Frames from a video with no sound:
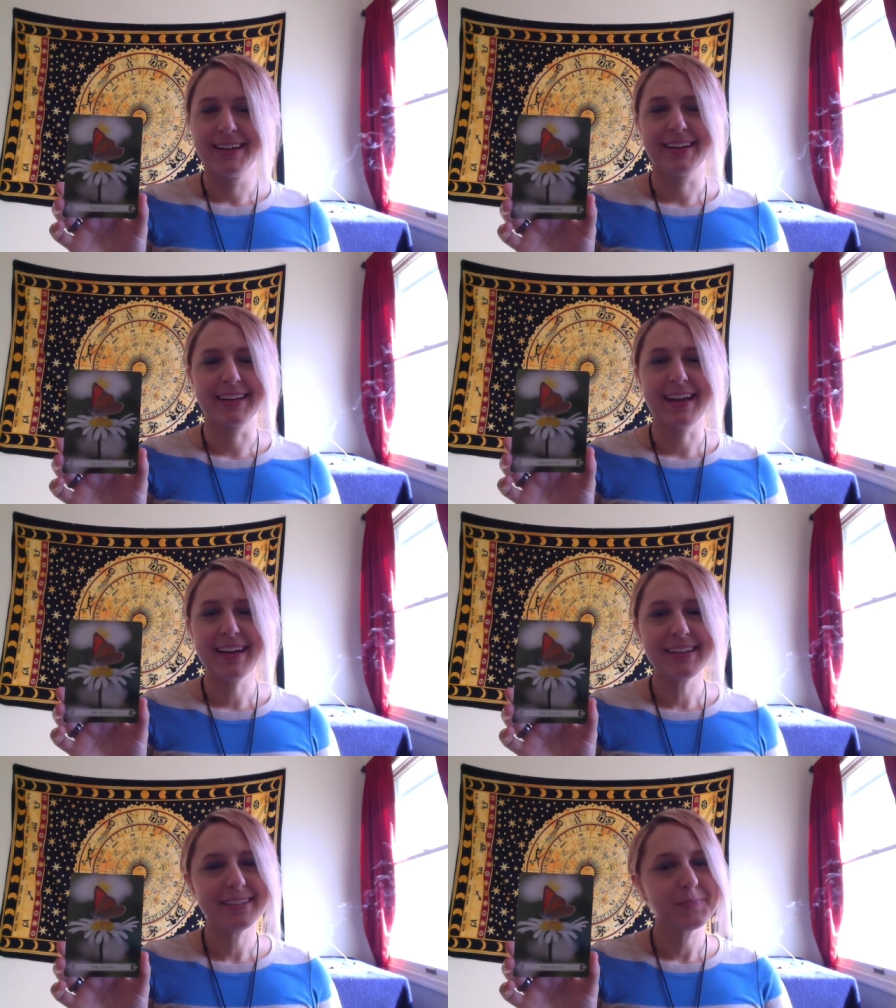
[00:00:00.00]

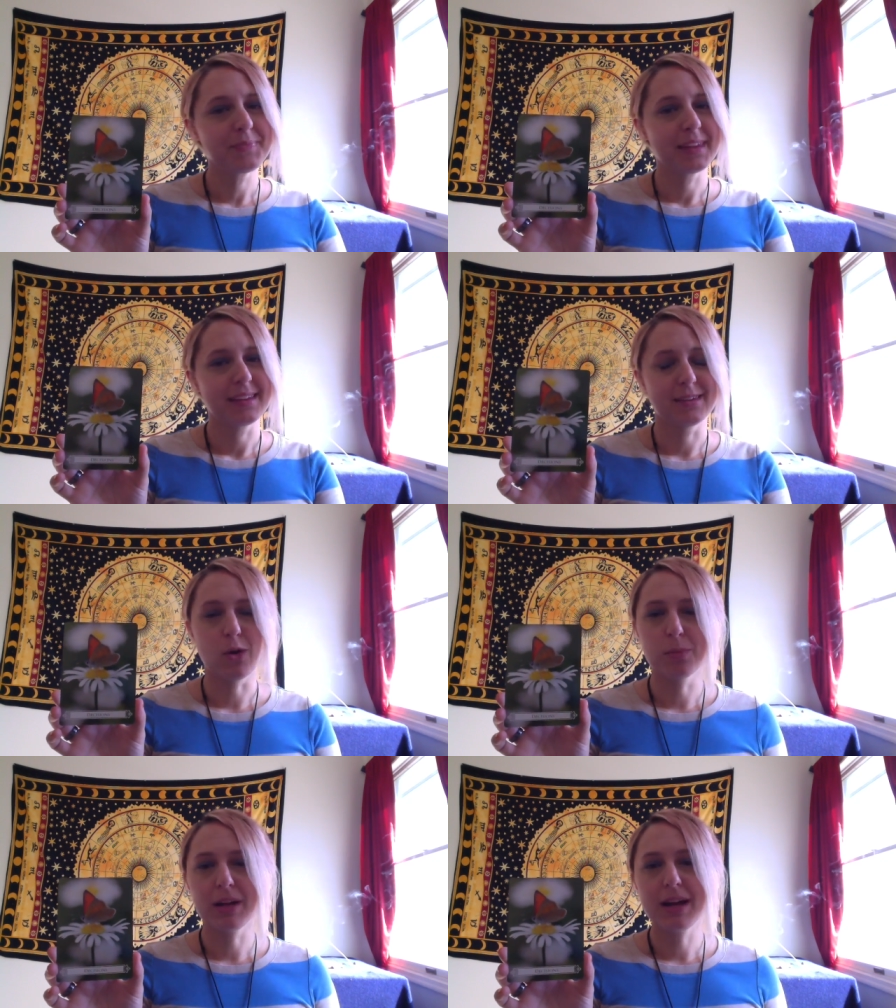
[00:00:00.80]
Again, it's
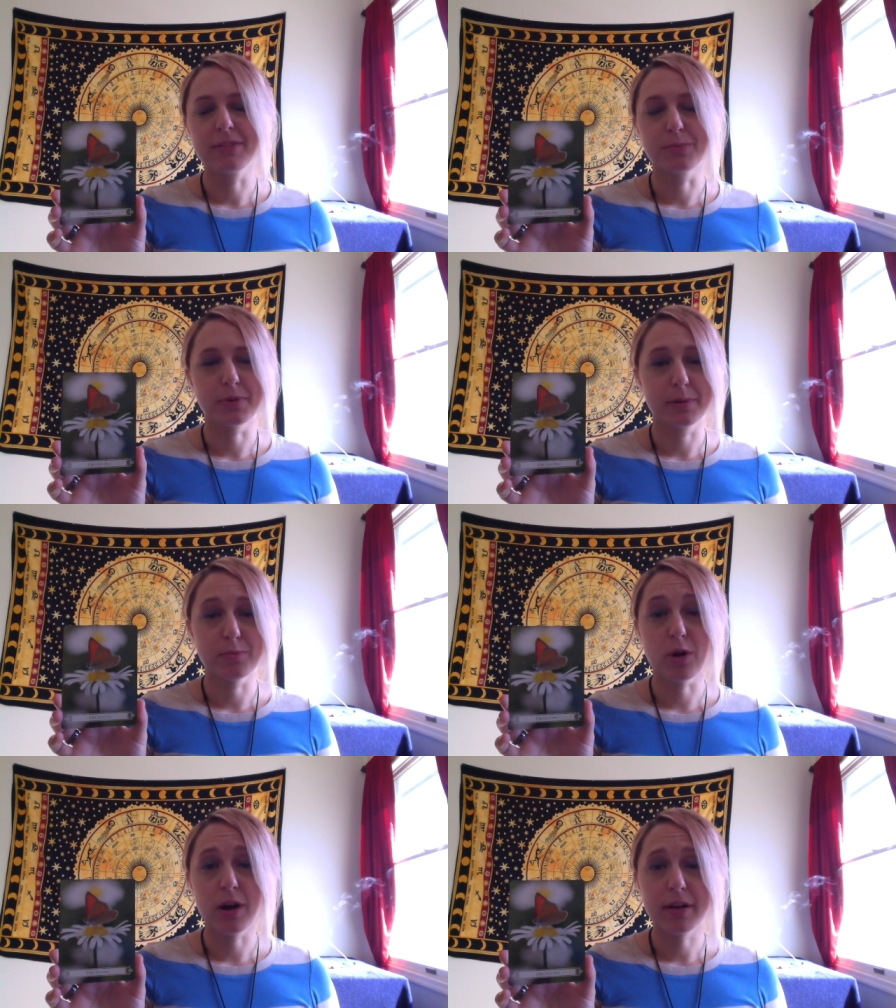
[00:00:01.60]
home life. It's pretty
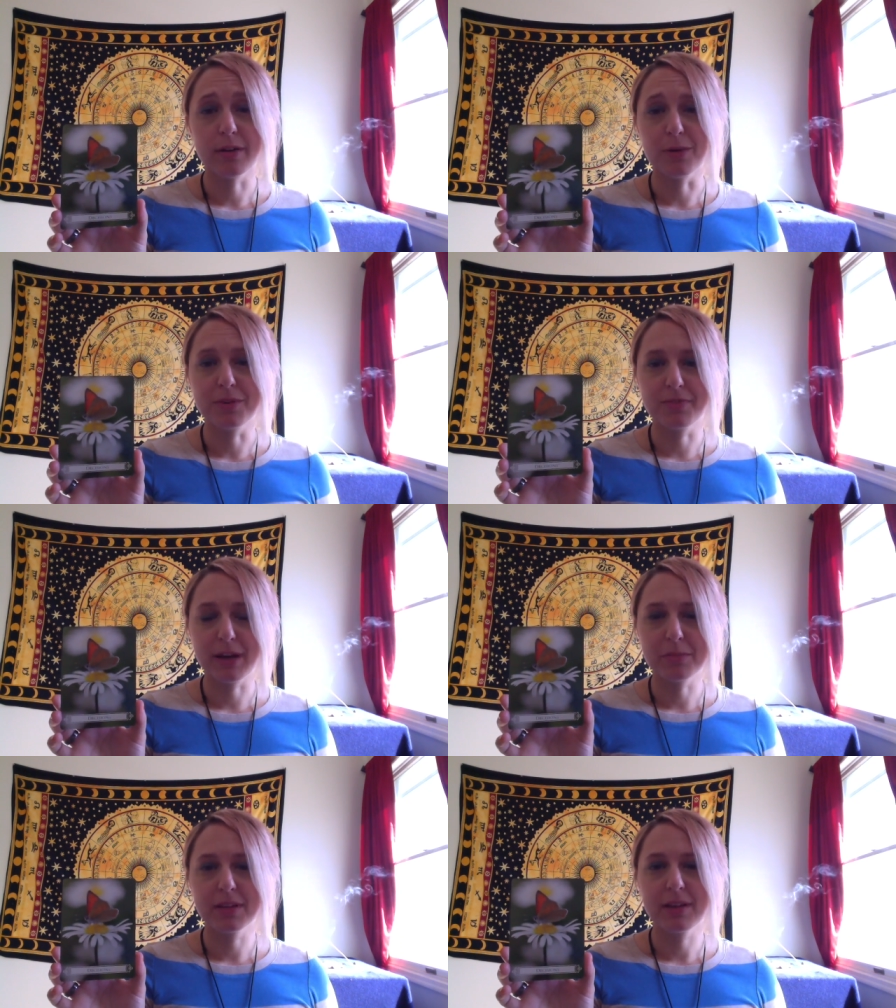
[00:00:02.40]
broad, home and
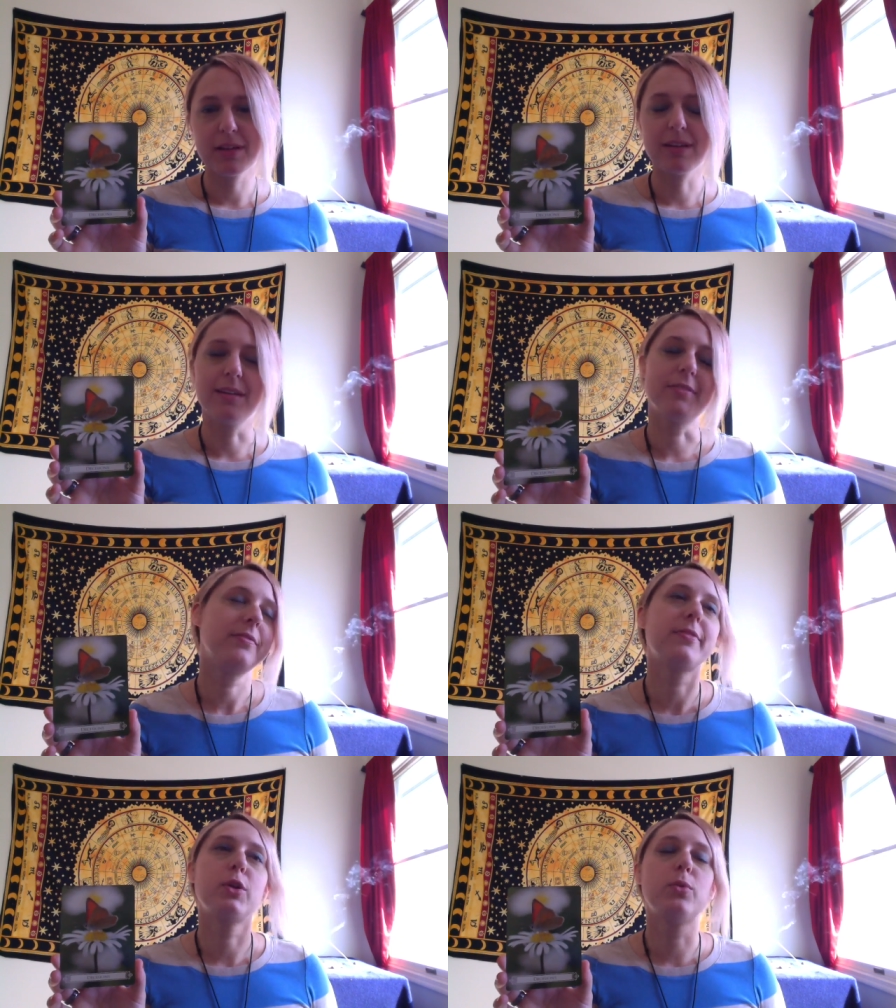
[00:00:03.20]
family. If
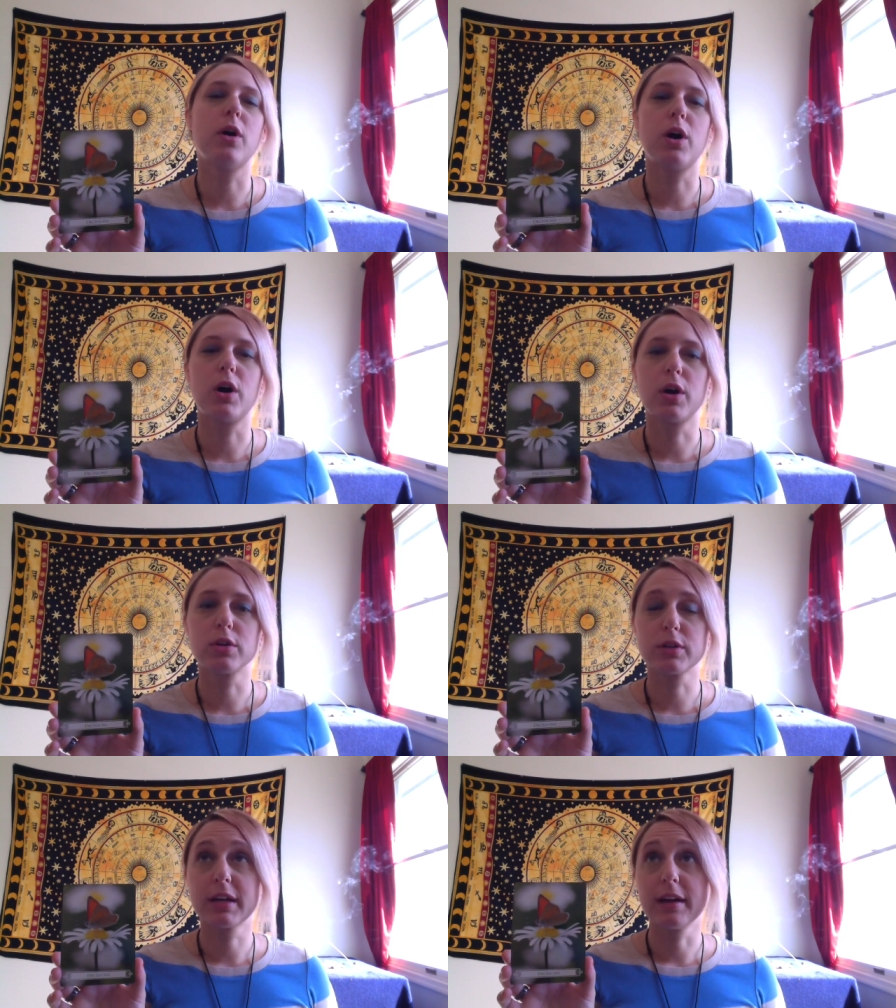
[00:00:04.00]
you are
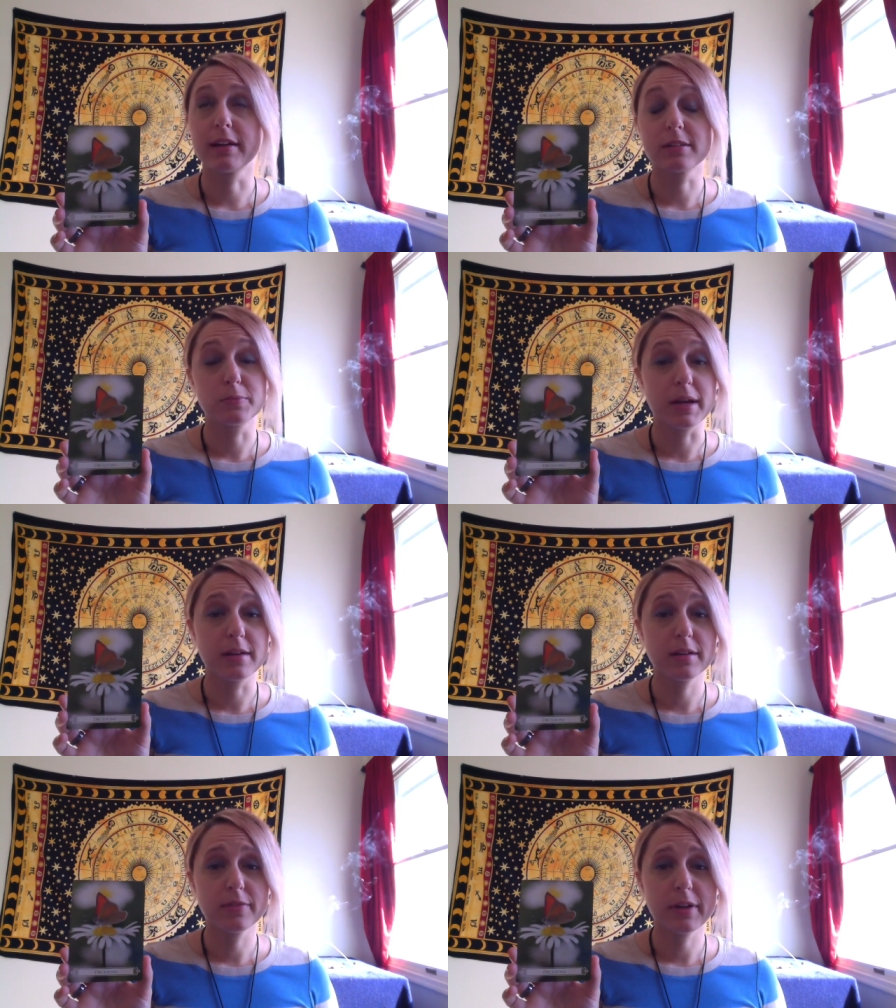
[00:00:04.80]
looking on
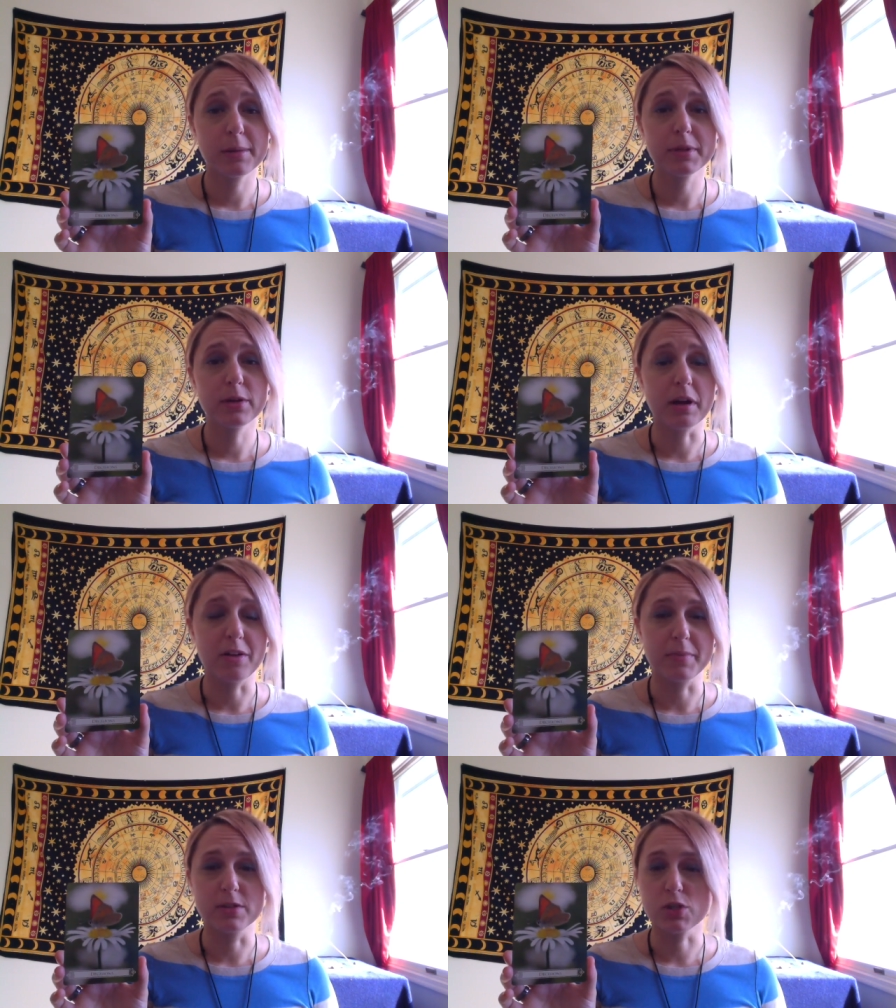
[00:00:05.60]
expanding a family or
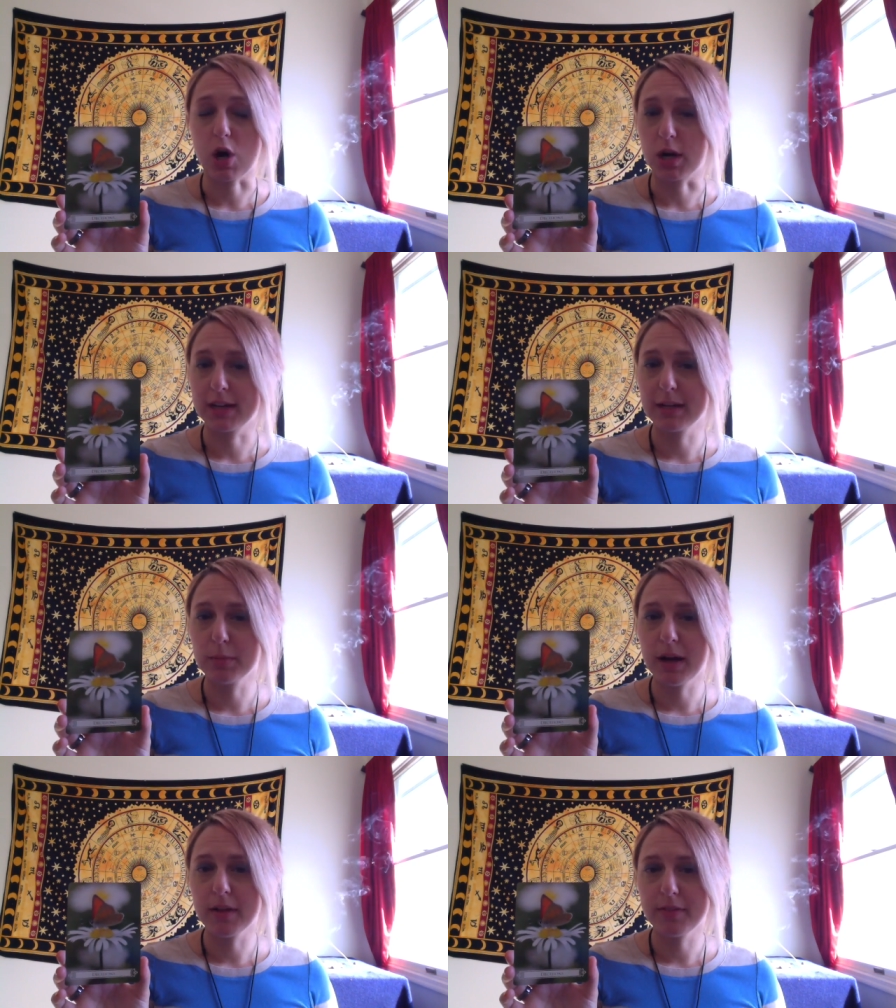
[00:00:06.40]
have been talking
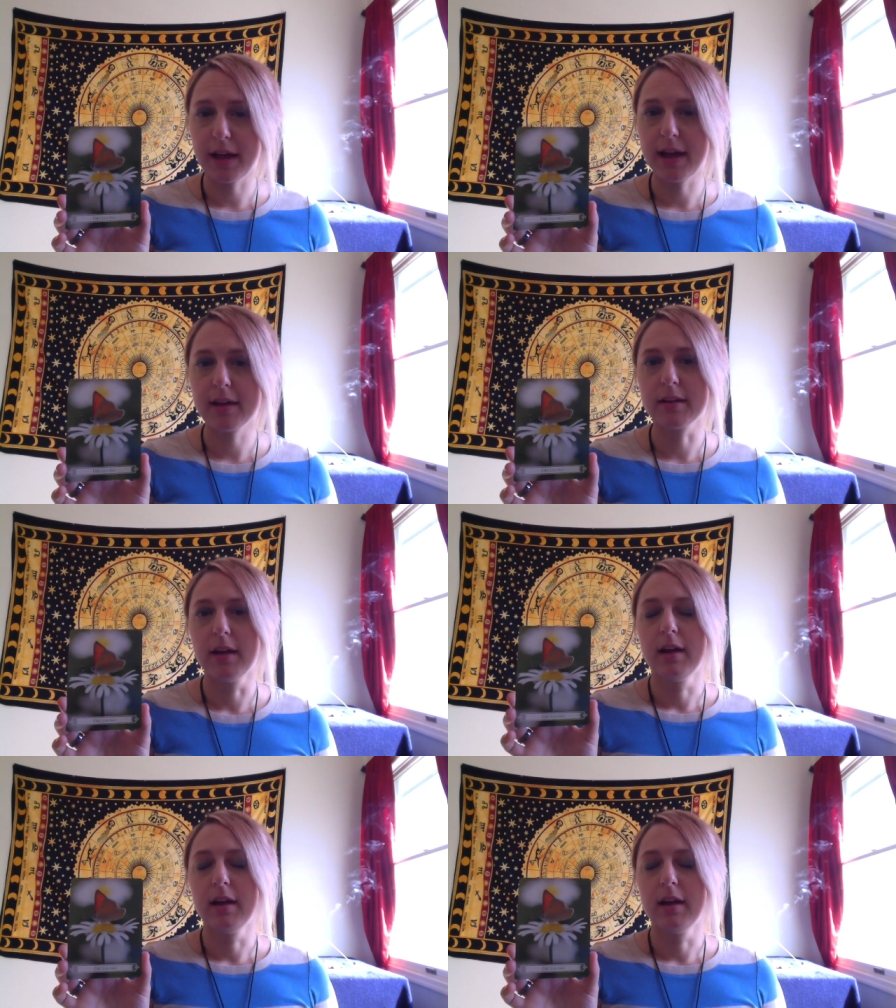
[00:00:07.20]
about that,